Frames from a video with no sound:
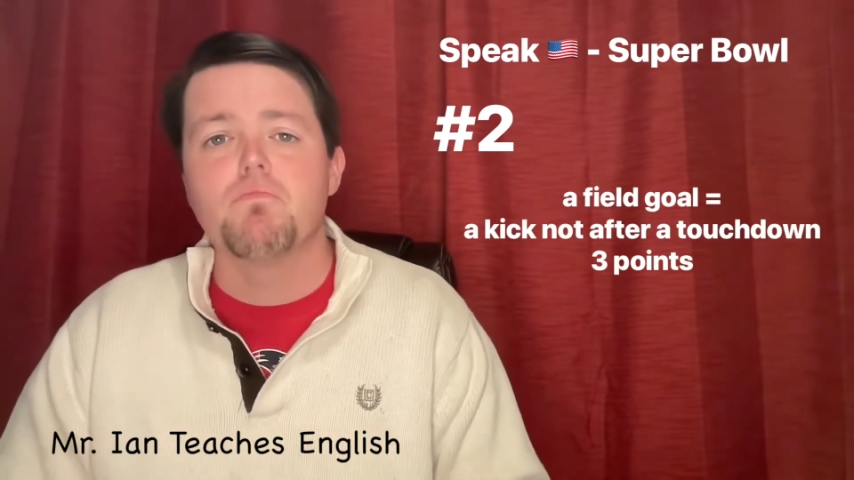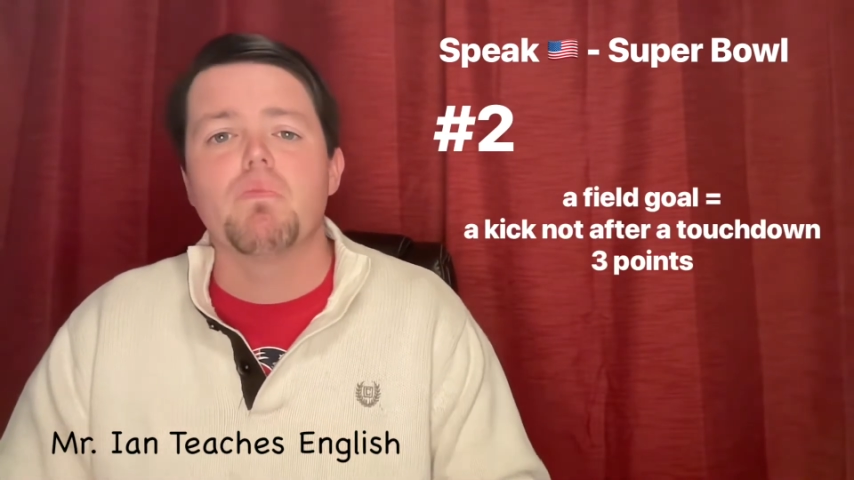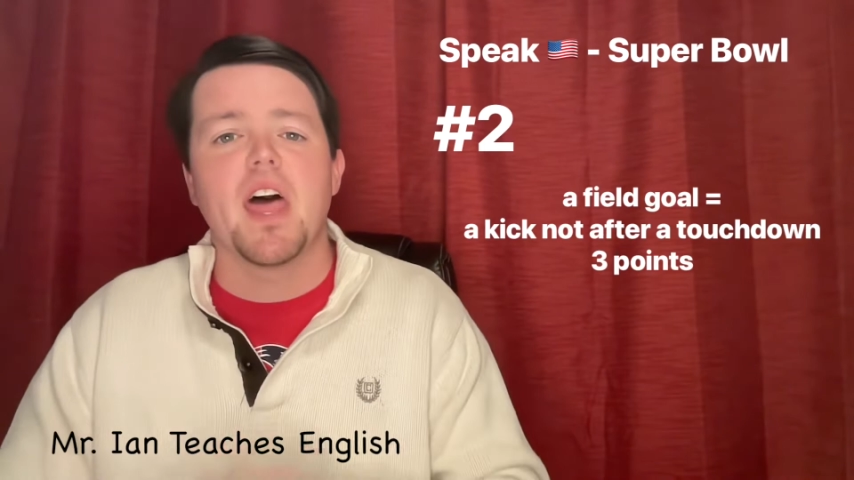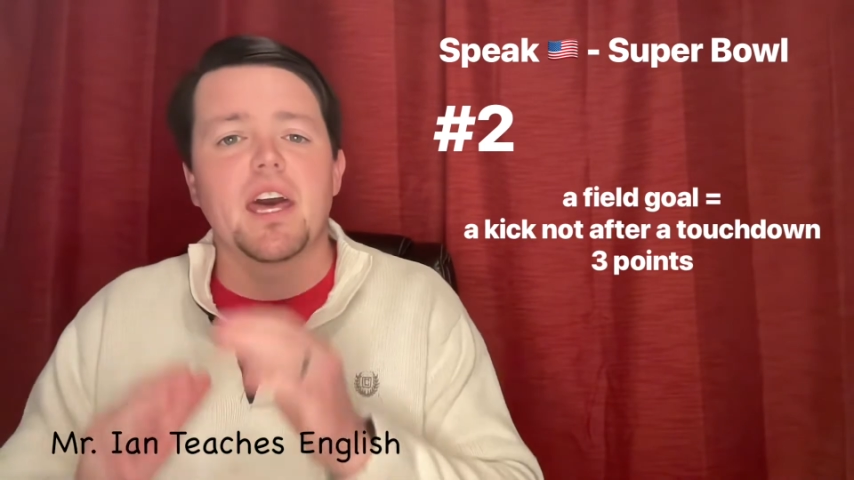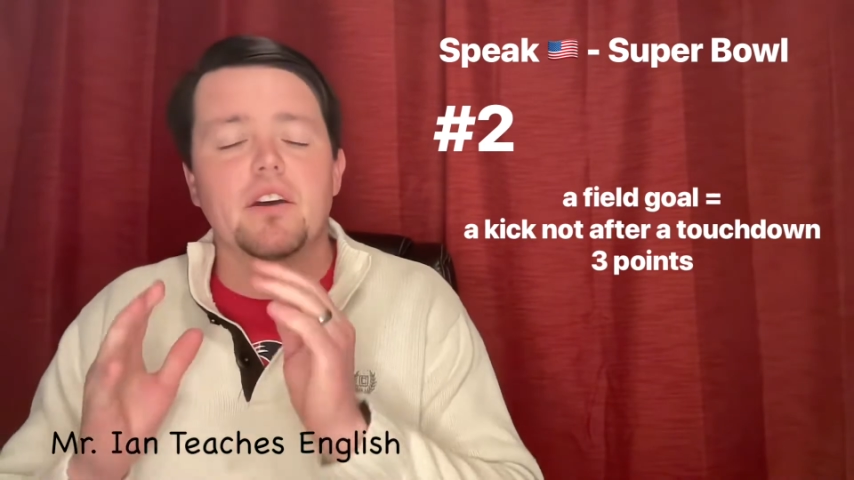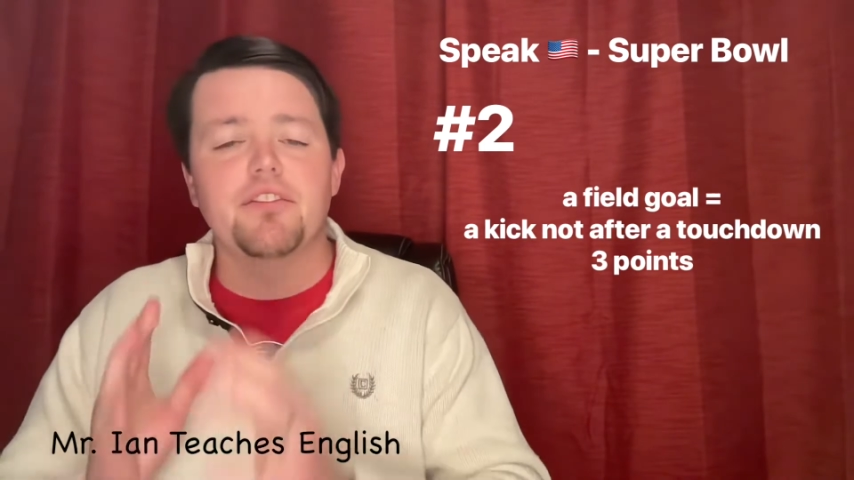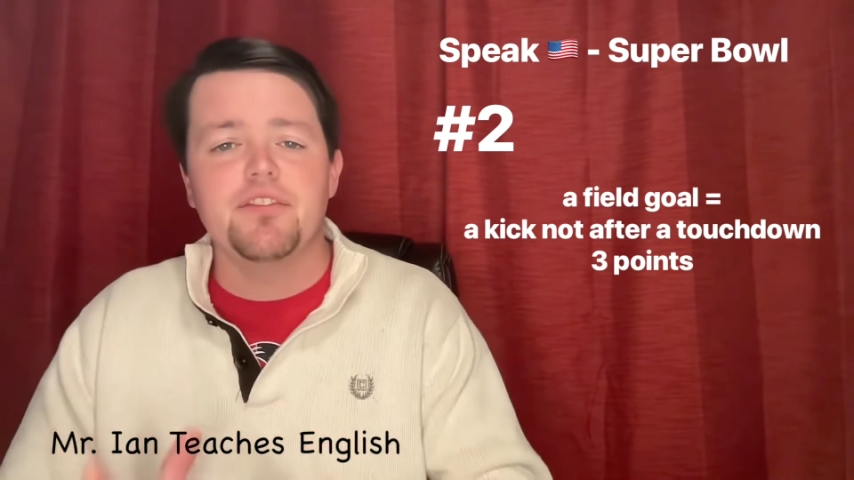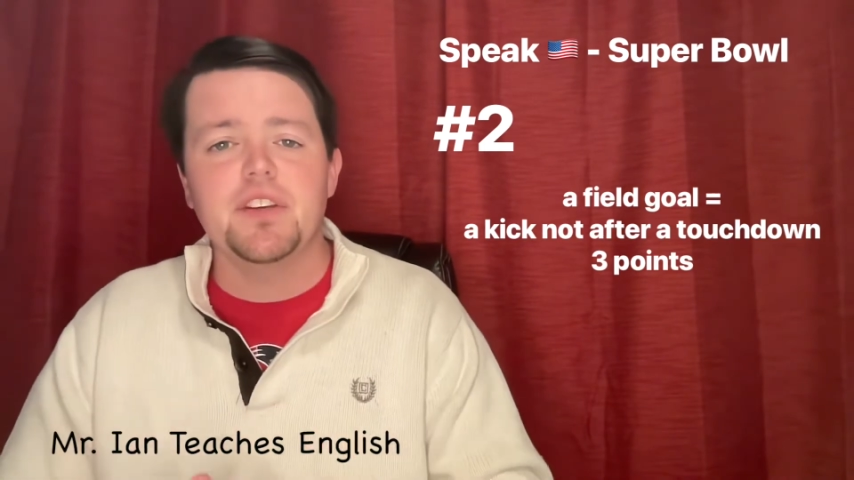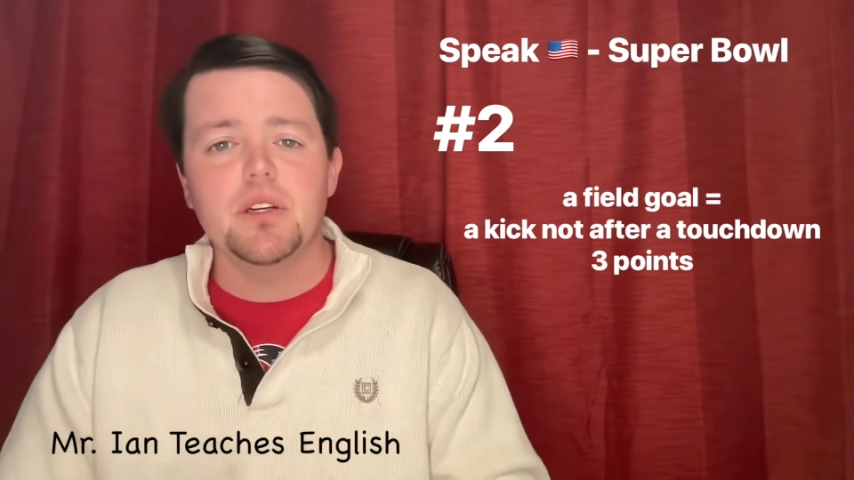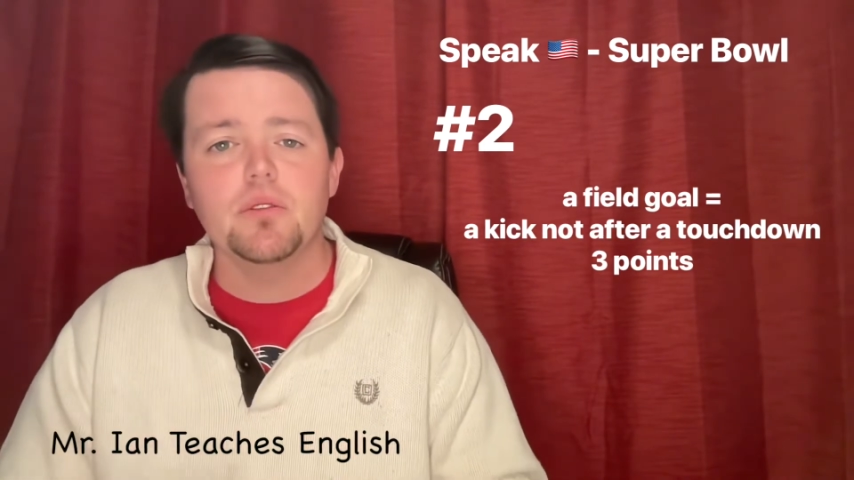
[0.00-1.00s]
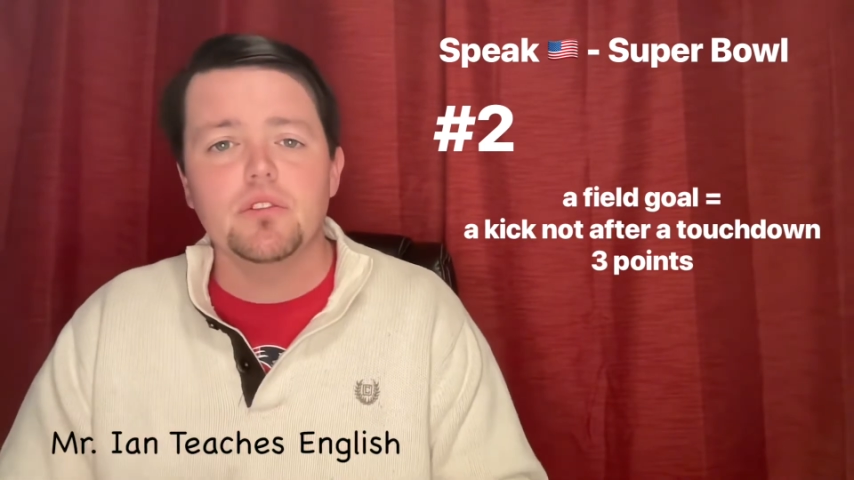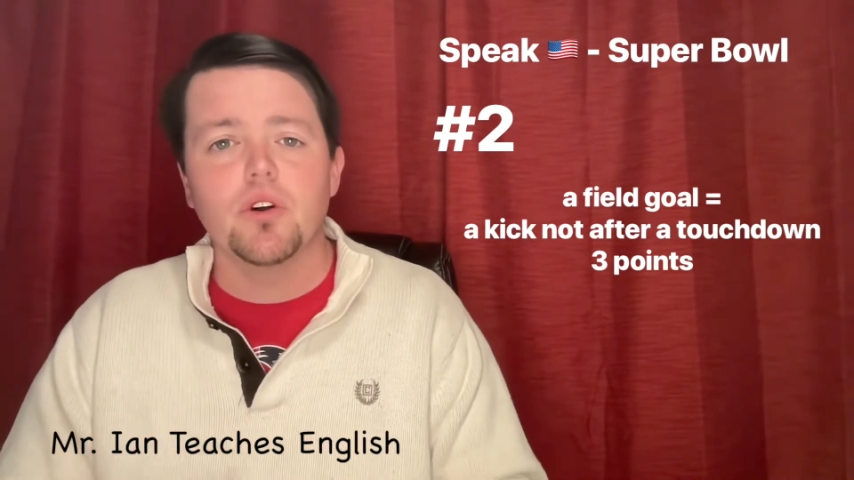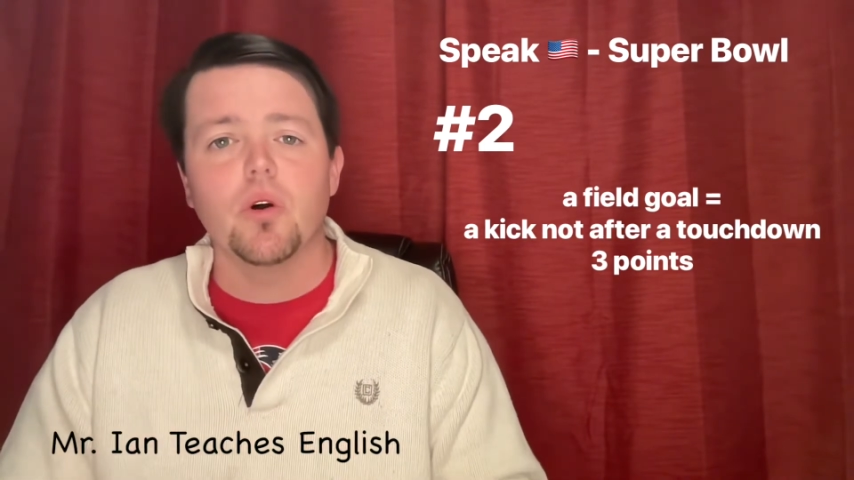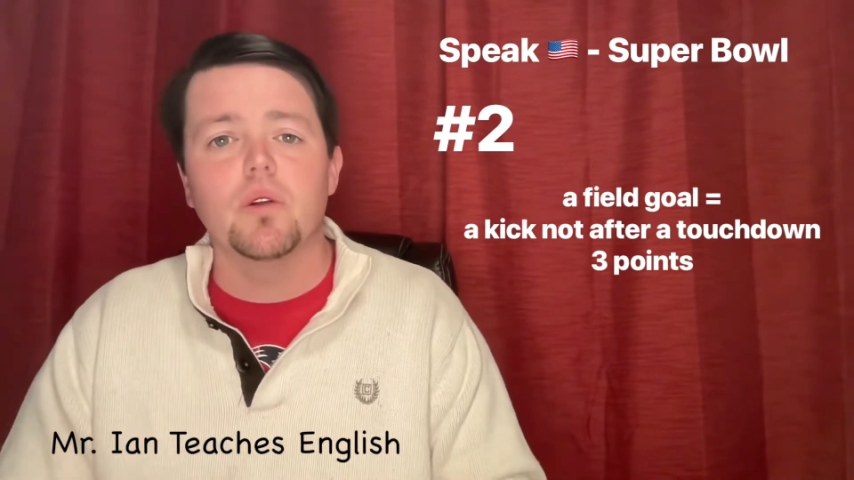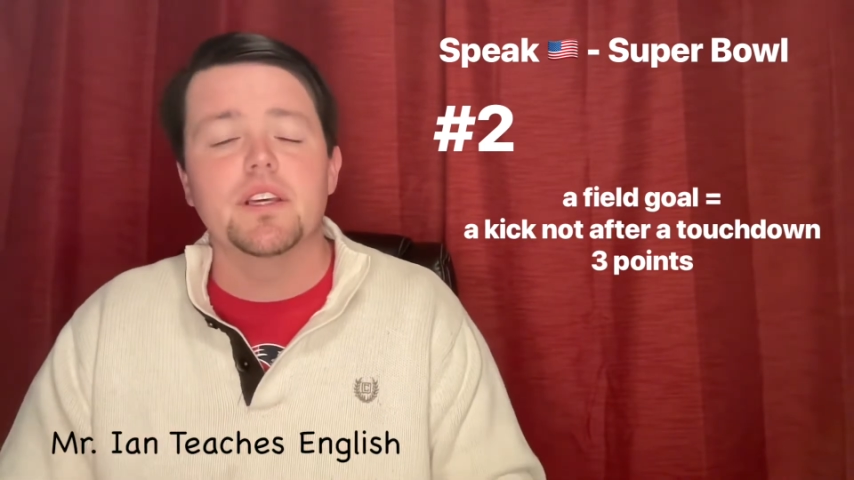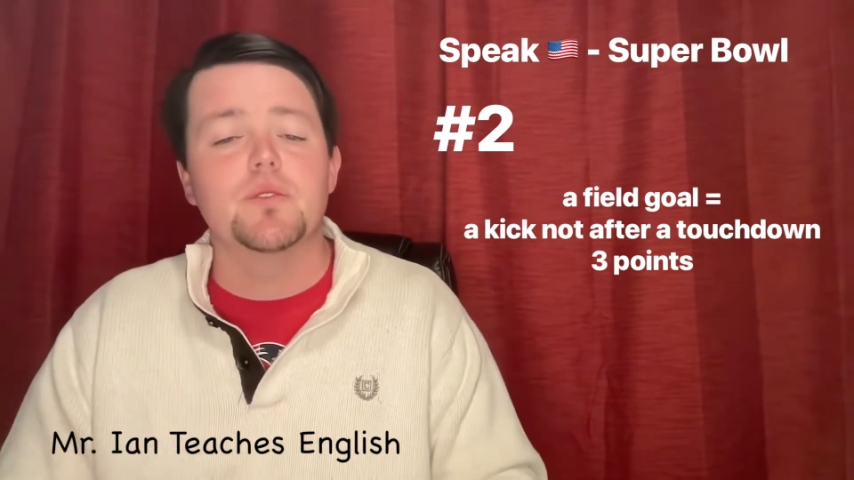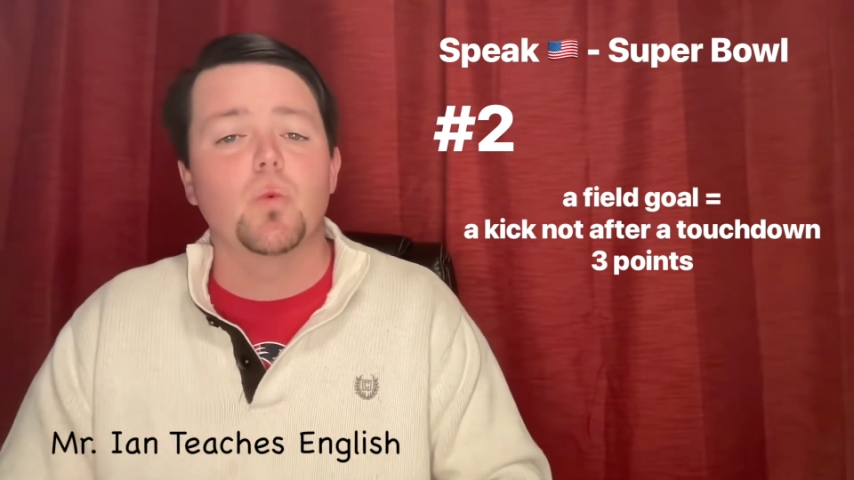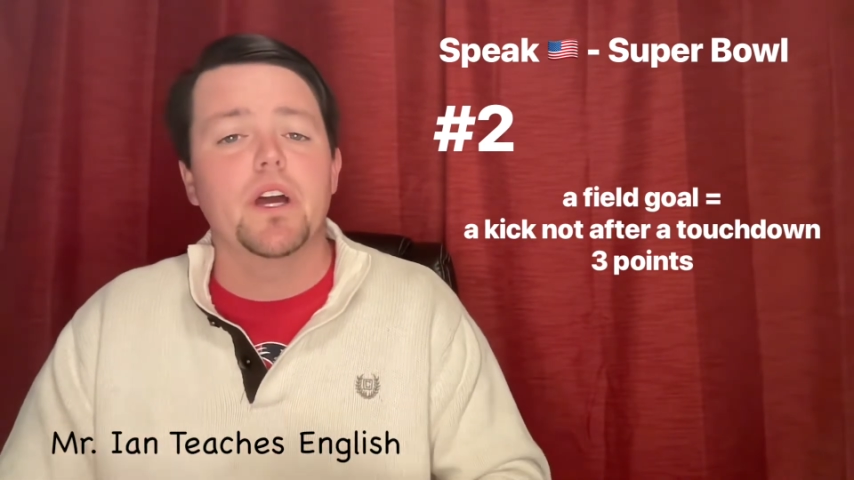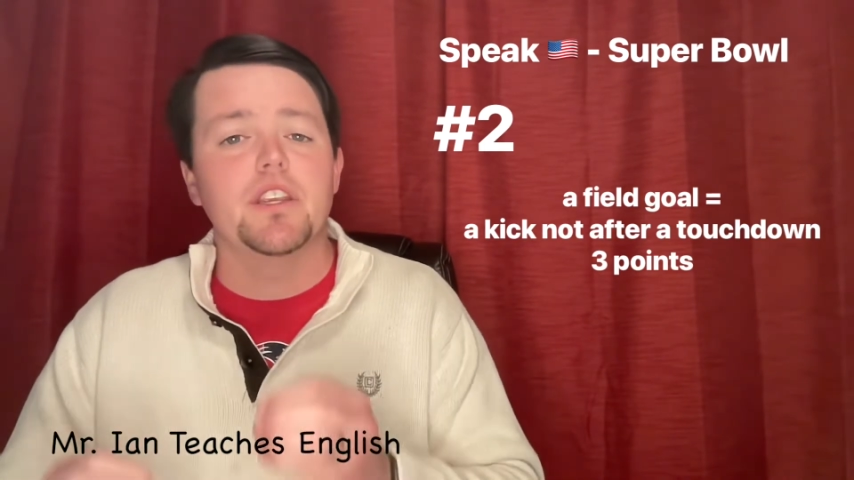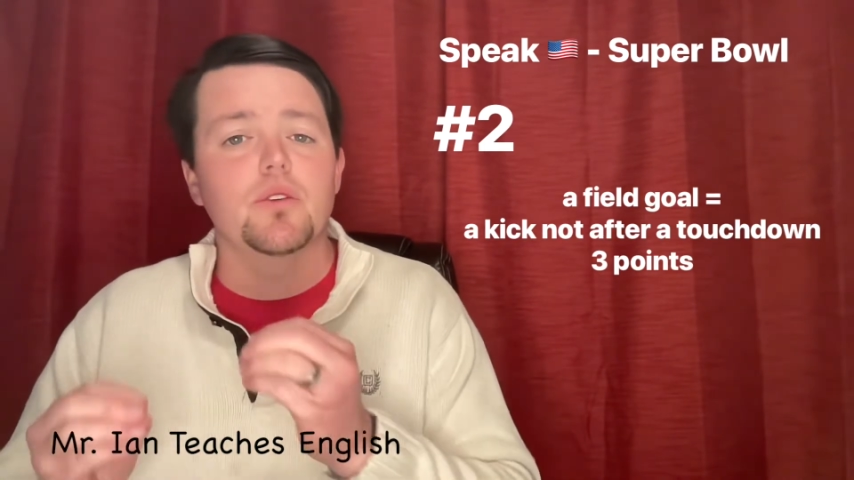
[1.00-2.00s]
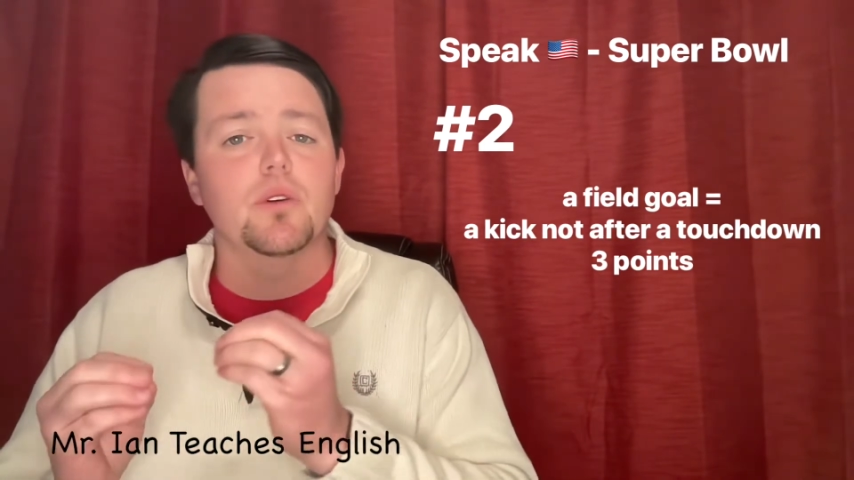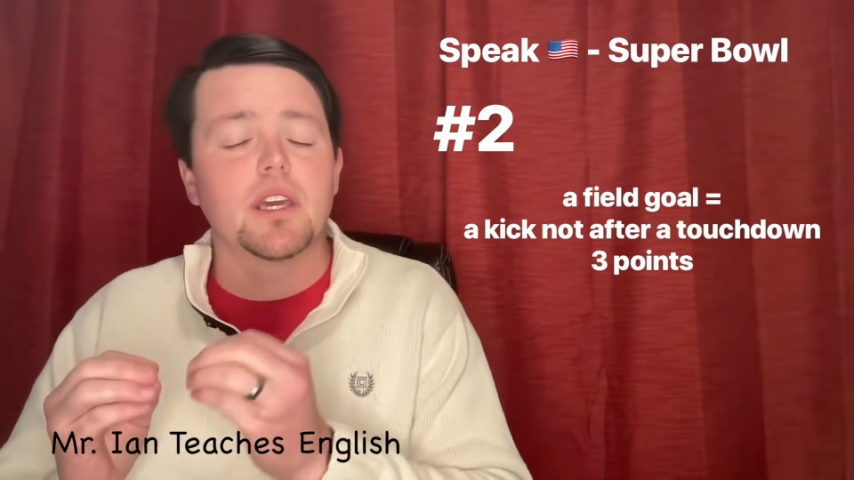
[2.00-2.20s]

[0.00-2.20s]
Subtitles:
And a field goal is when you